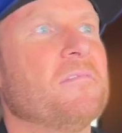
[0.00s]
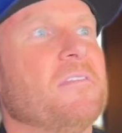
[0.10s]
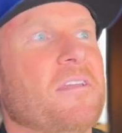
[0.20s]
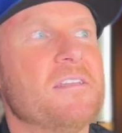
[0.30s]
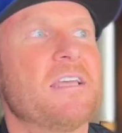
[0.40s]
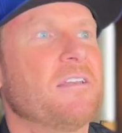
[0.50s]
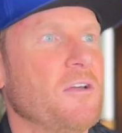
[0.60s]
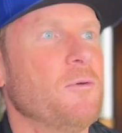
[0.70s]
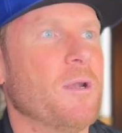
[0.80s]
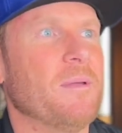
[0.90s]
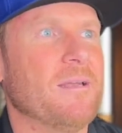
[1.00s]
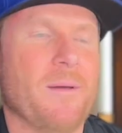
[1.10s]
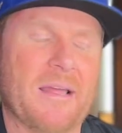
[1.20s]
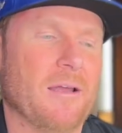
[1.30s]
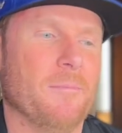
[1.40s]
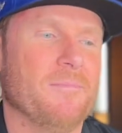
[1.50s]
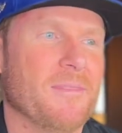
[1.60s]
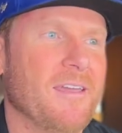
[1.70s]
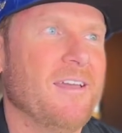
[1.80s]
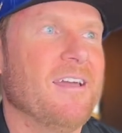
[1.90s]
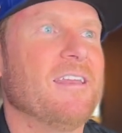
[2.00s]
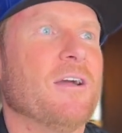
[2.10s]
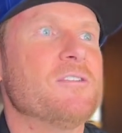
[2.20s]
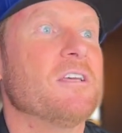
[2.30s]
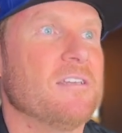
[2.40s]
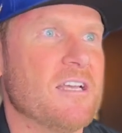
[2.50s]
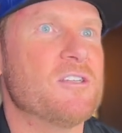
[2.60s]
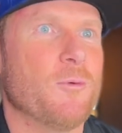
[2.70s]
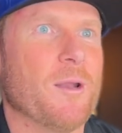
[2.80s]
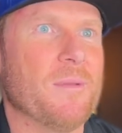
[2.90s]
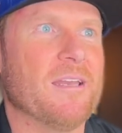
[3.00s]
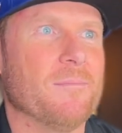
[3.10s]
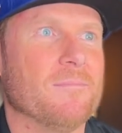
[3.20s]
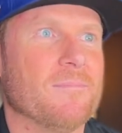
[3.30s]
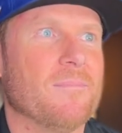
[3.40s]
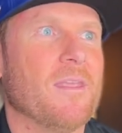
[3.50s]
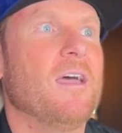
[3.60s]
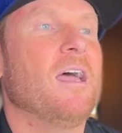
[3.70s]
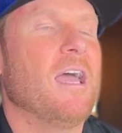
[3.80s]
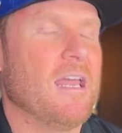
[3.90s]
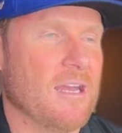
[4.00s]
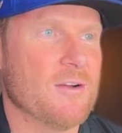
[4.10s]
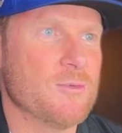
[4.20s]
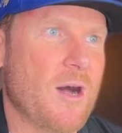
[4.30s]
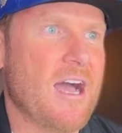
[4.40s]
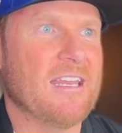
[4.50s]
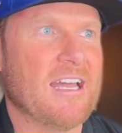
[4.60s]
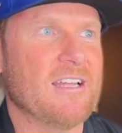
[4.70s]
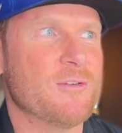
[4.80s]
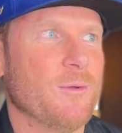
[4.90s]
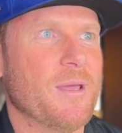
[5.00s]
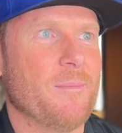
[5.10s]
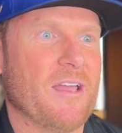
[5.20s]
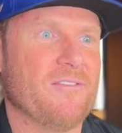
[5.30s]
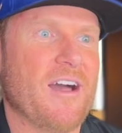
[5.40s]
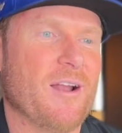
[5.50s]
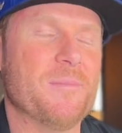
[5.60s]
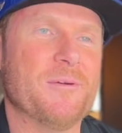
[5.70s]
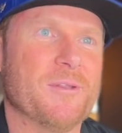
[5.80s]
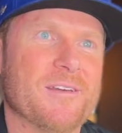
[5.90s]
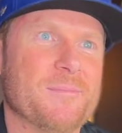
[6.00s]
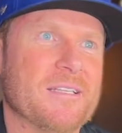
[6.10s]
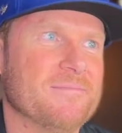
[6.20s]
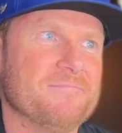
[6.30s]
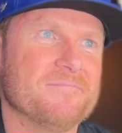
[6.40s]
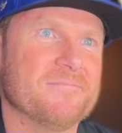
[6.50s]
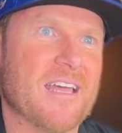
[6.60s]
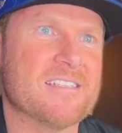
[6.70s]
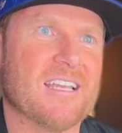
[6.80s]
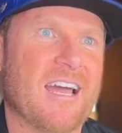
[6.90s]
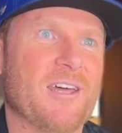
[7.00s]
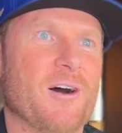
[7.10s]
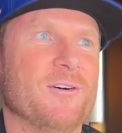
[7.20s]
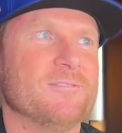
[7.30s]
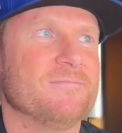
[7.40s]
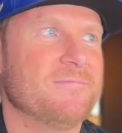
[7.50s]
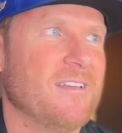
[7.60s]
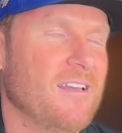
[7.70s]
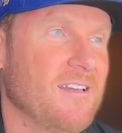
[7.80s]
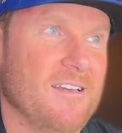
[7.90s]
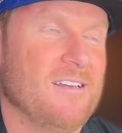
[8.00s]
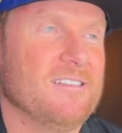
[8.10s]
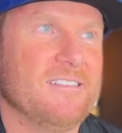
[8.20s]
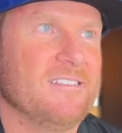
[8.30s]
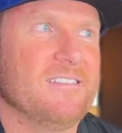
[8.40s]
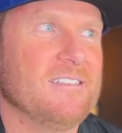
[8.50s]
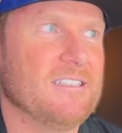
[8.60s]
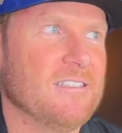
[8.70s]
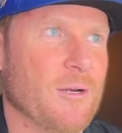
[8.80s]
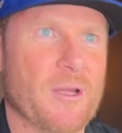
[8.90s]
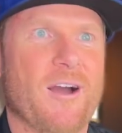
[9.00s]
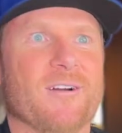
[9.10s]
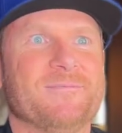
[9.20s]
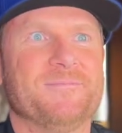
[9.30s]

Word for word: And he's like, "No, you want to meet him?" I'm like, "Nope." And he goes, "Yes, you want to meet him. And here's why." And he kind of told me, and I'm like, fine, I'll meet with him. And next thing I know, here we are.